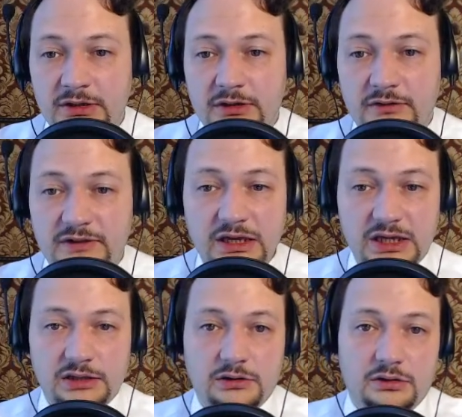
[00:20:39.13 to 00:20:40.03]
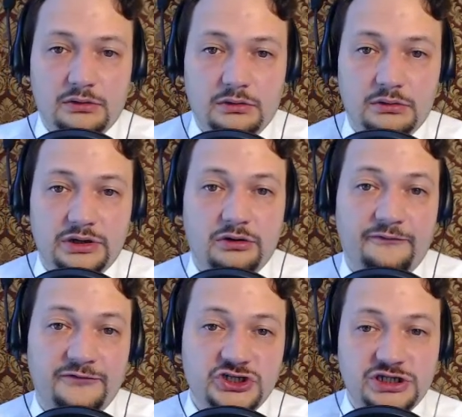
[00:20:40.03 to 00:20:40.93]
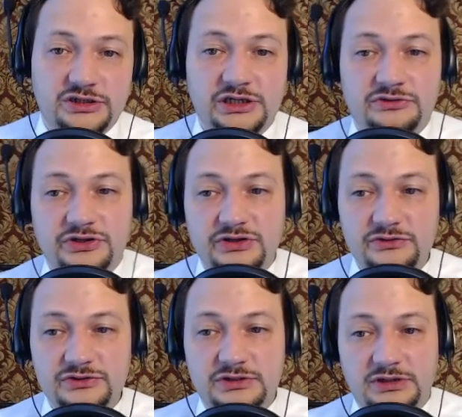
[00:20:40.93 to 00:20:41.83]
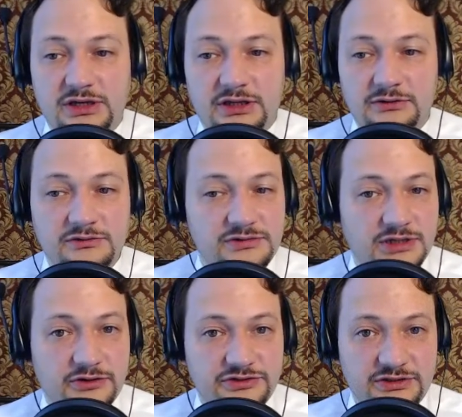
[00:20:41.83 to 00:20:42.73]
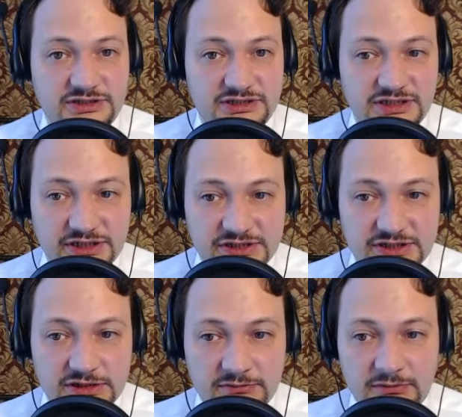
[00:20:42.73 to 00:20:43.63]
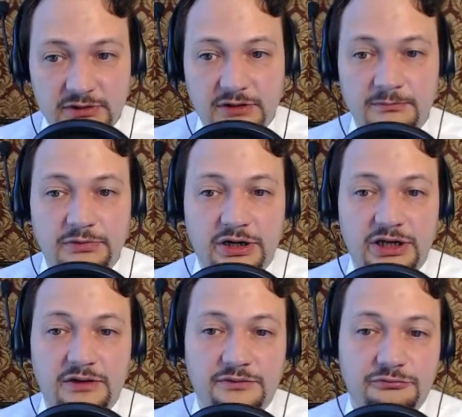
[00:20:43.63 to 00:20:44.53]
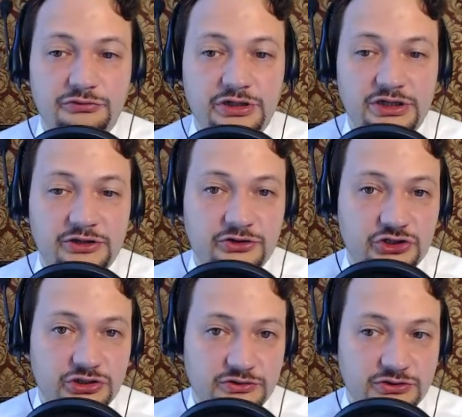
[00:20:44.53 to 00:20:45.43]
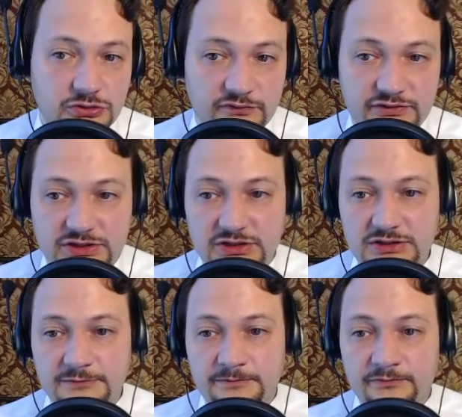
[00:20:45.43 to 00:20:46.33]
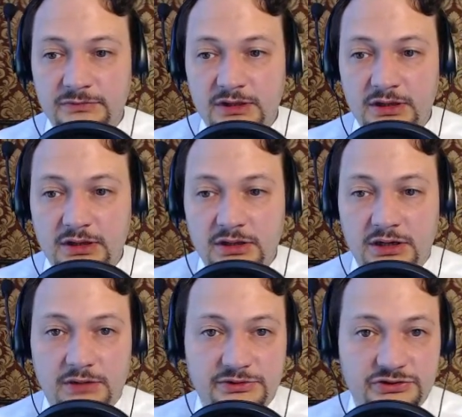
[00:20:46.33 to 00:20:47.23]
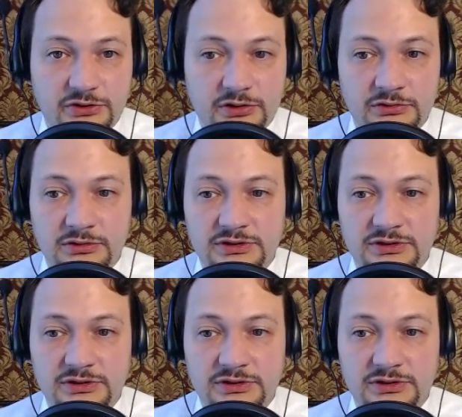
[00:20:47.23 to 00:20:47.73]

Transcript: They were officially introduced in 2006, combining 3 initial services. Amazon